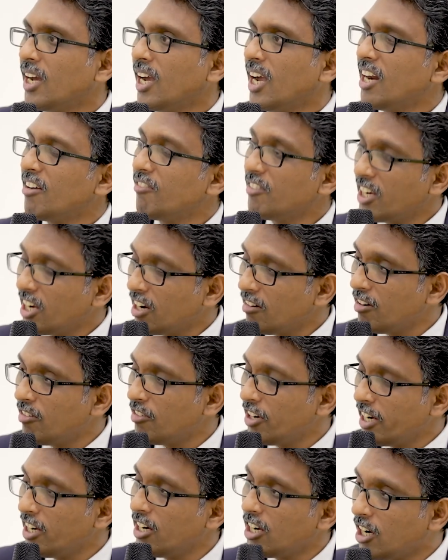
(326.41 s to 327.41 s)
And we have
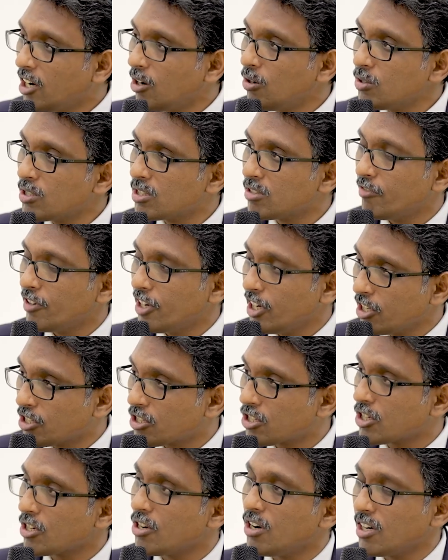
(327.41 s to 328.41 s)
an in-house very
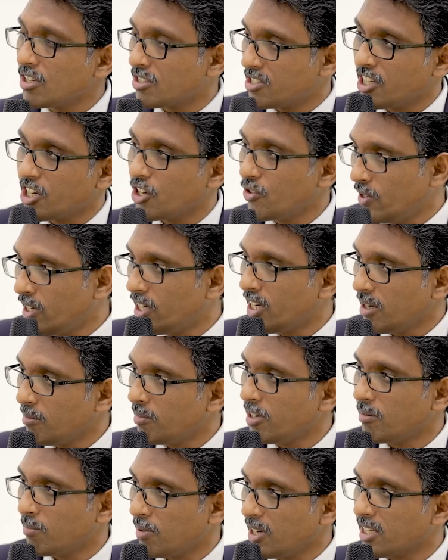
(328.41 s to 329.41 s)
strong security
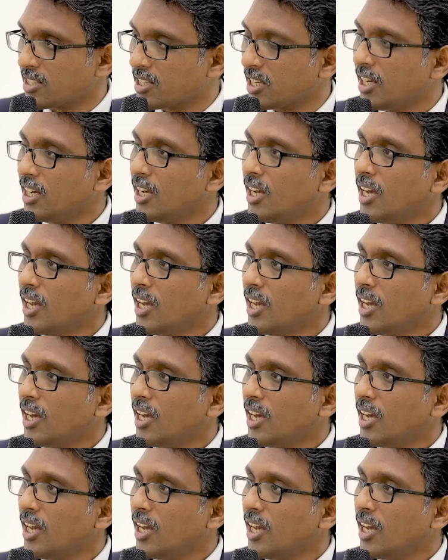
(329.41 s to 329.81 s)
team in place.